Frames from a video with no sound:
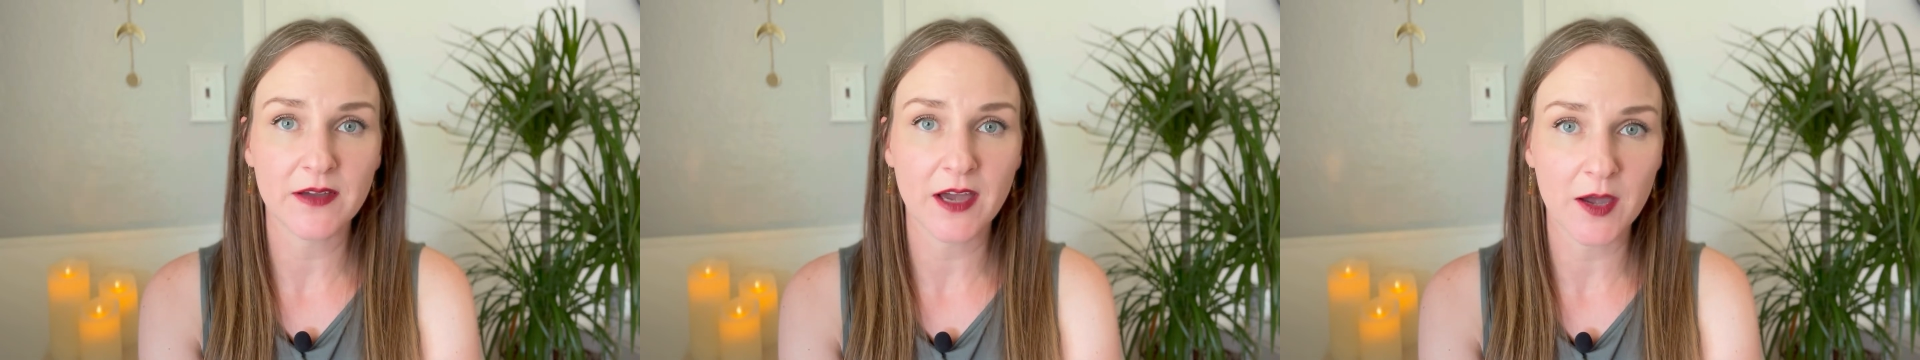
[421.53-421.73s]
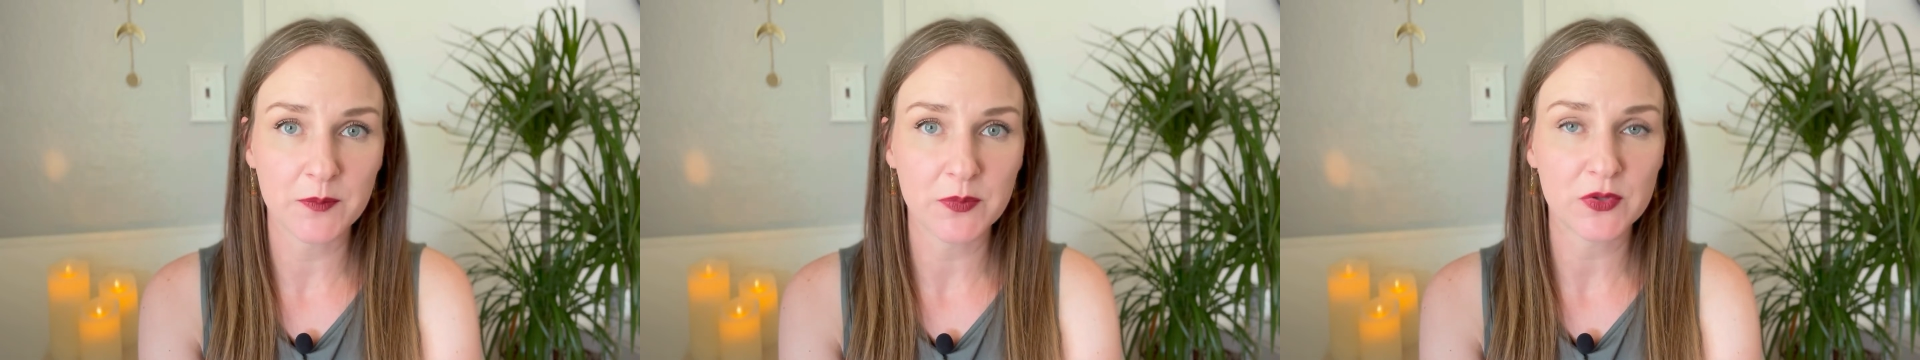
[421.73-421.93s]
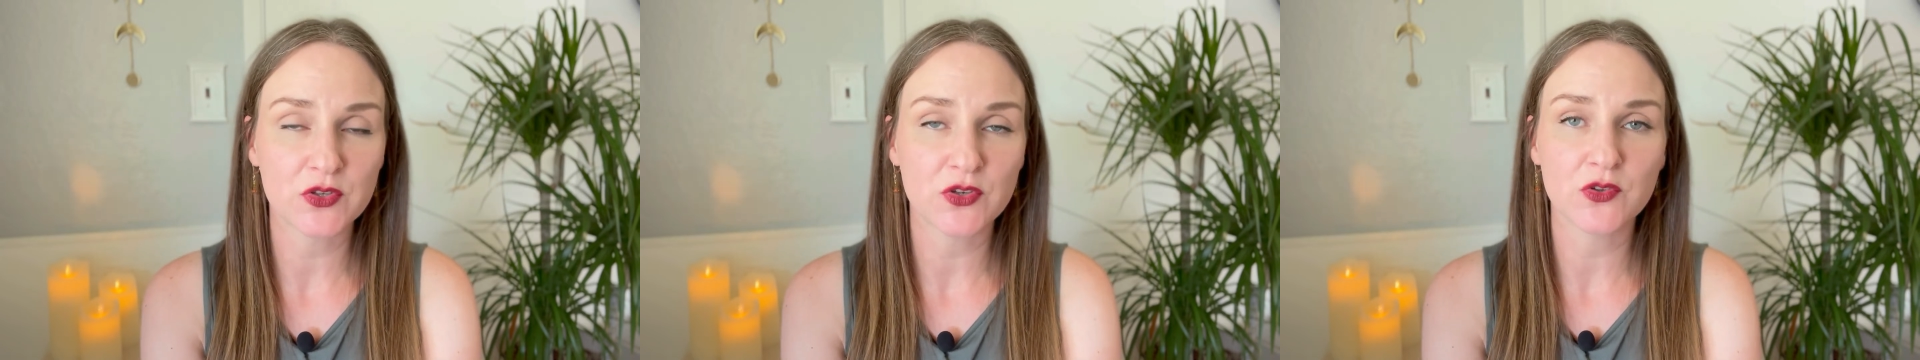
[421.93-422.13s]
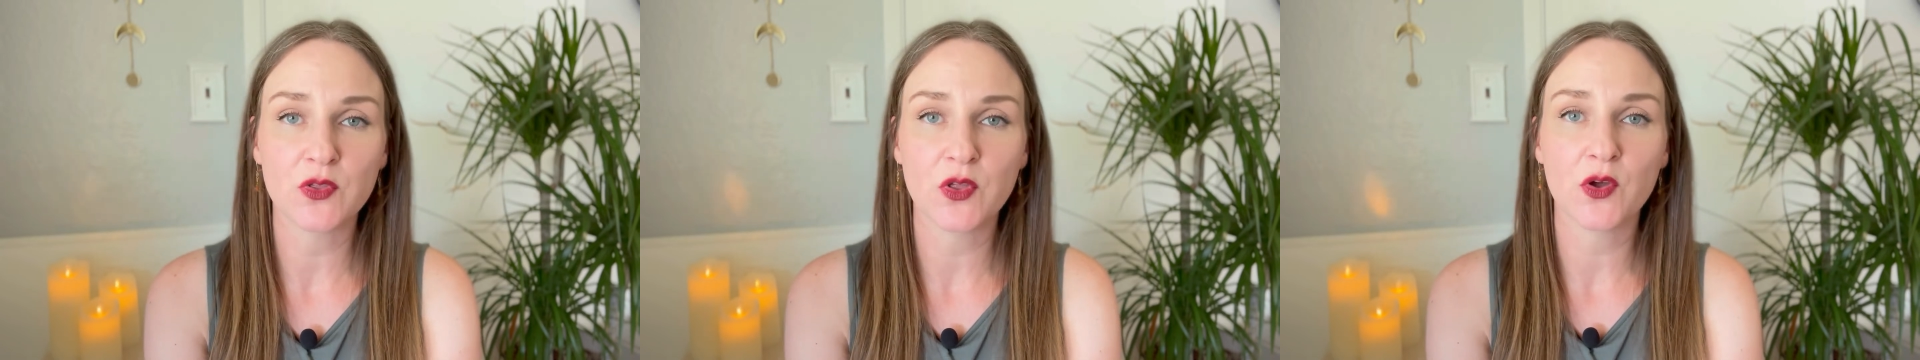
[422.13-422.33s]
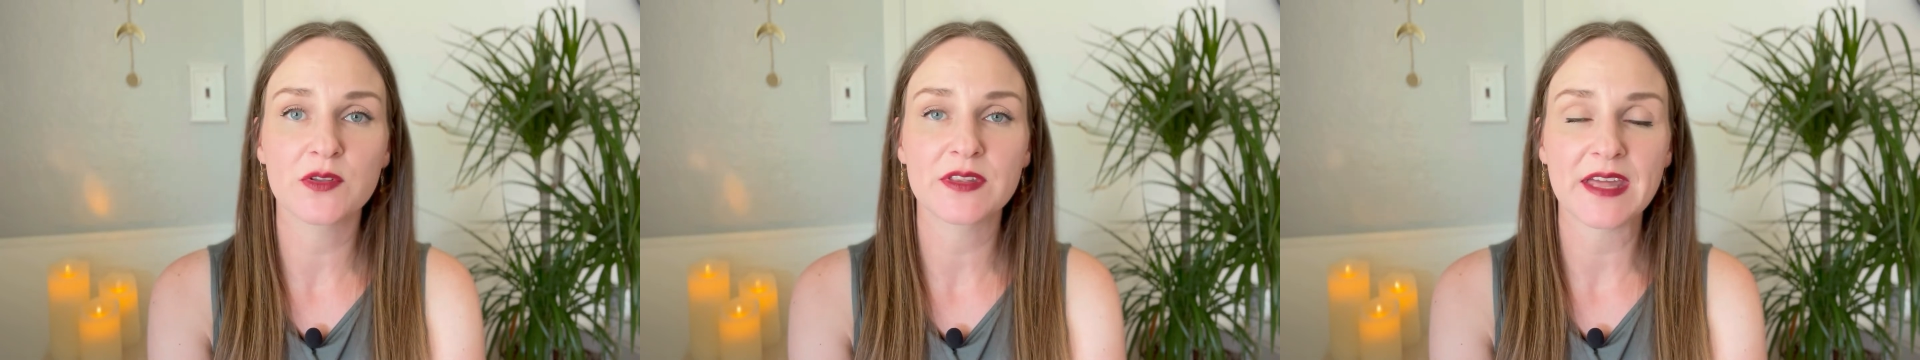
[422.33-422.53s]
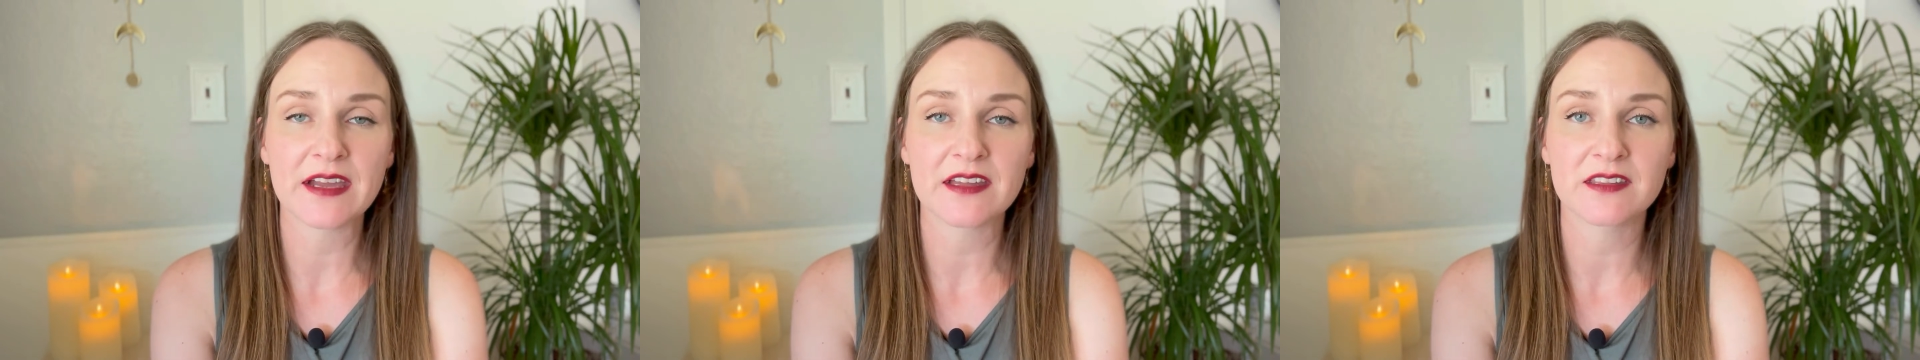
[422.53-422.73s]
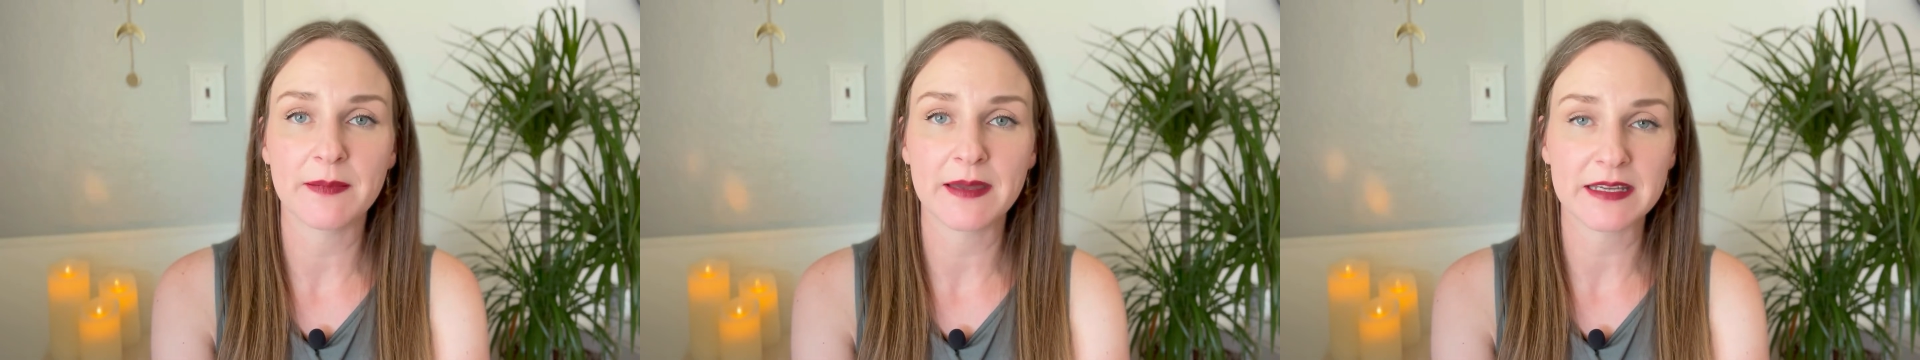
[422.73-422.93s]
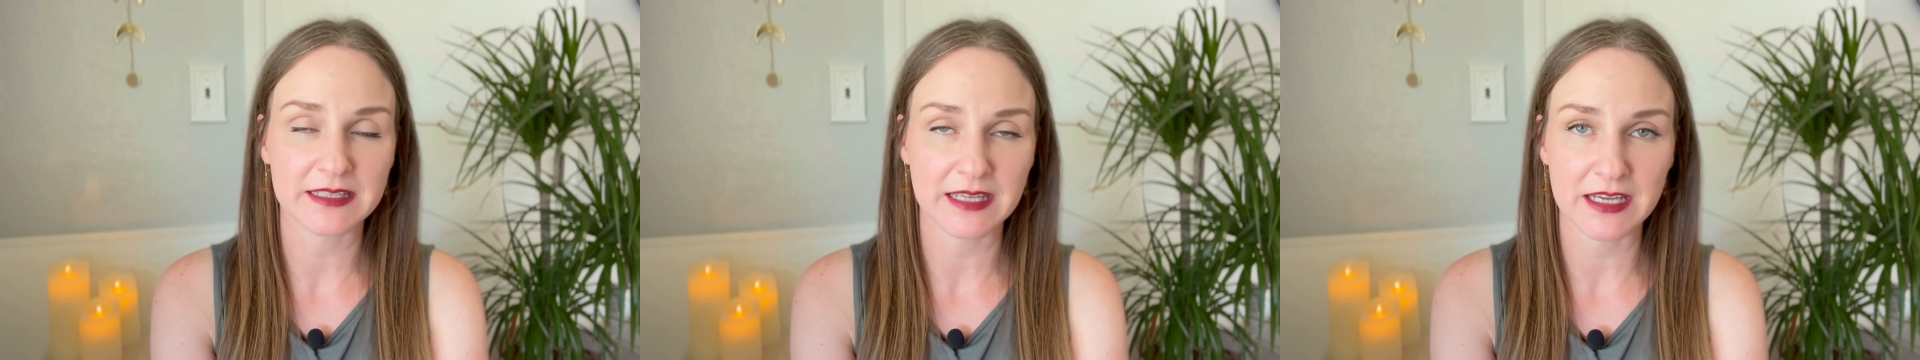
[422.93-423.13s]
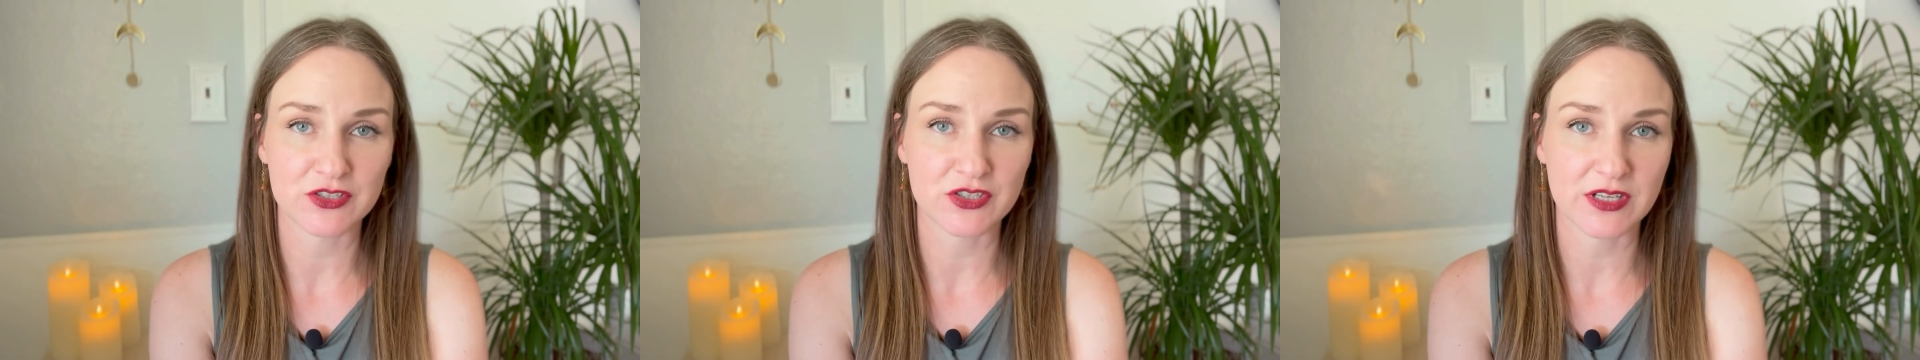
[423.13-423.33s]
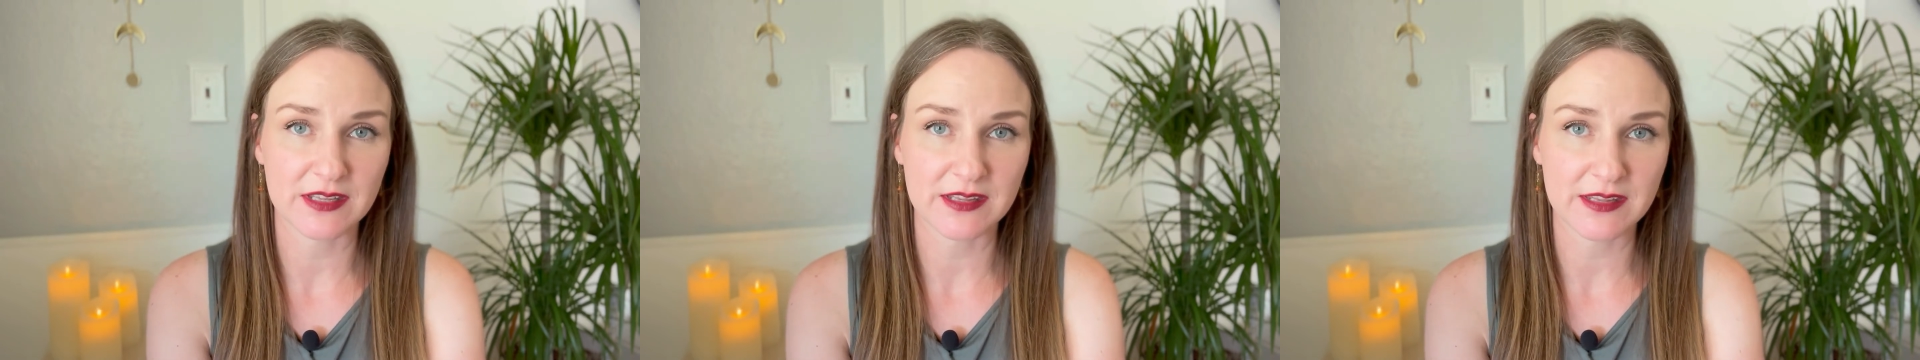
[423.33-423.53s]
up to those
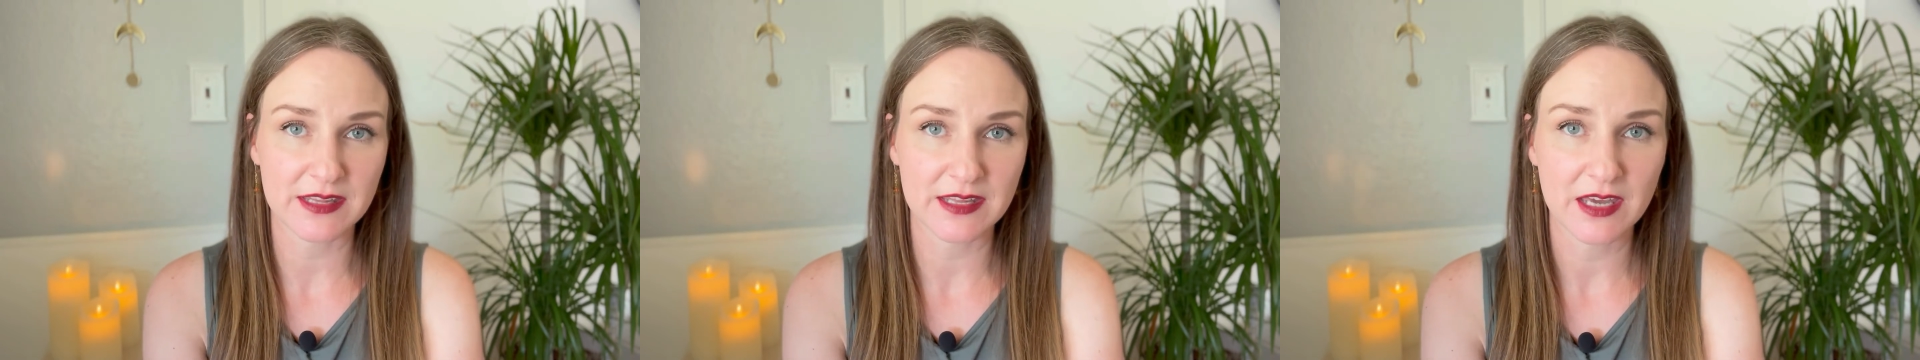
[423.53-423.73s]
expectations.